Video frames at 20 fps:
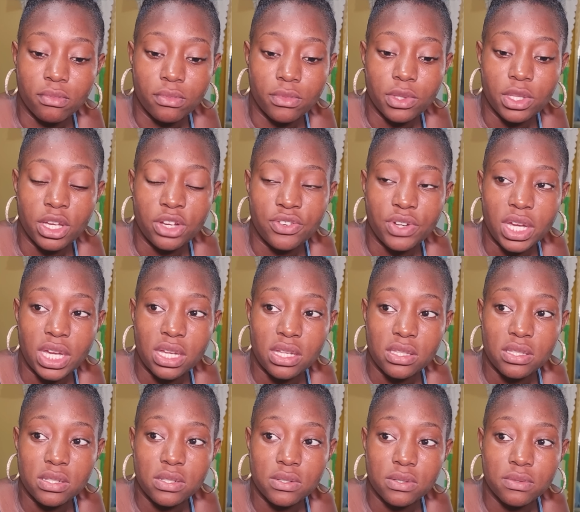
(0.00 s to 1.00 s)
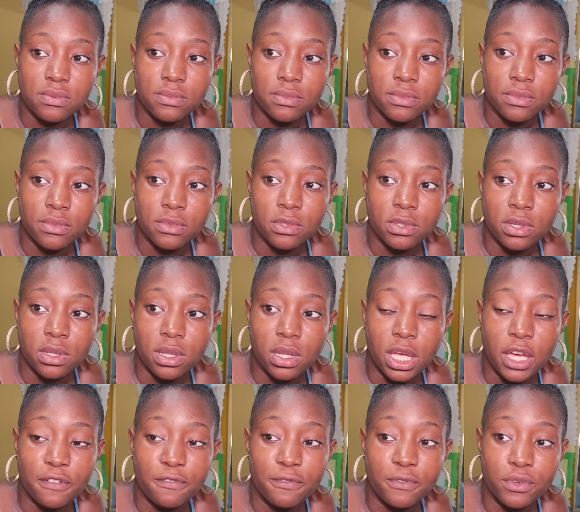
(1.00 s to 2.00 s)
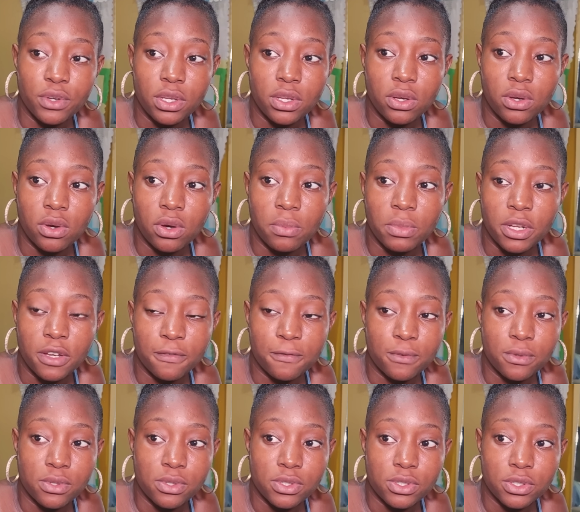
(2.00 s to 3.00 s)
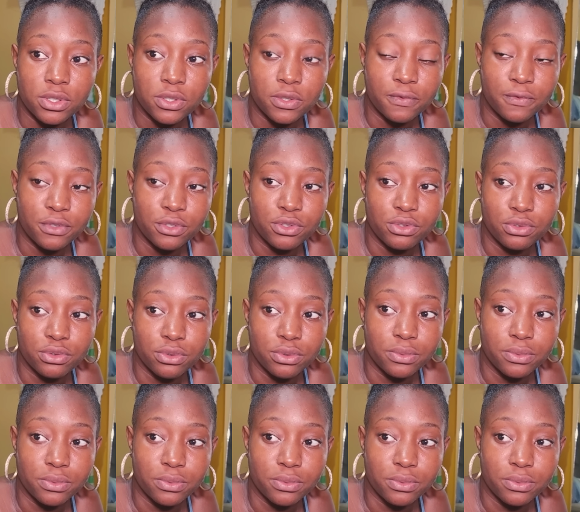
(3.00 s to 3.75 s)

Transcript: You're right. Life really coming a full circle for true.